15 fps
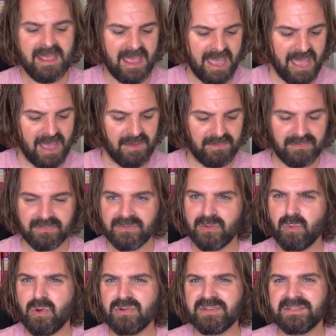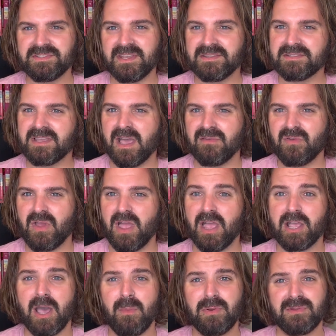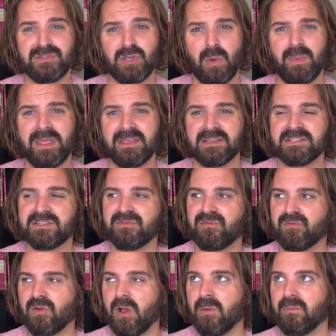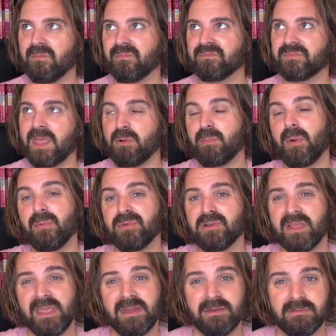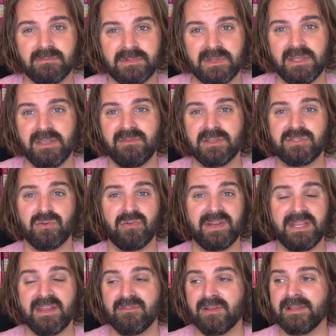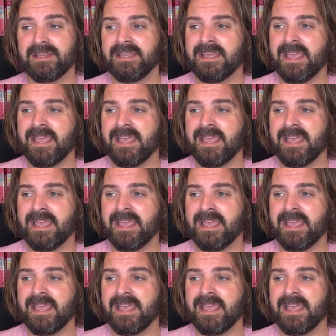The Warden does cover a couple of topics that were popular in the Victorian era.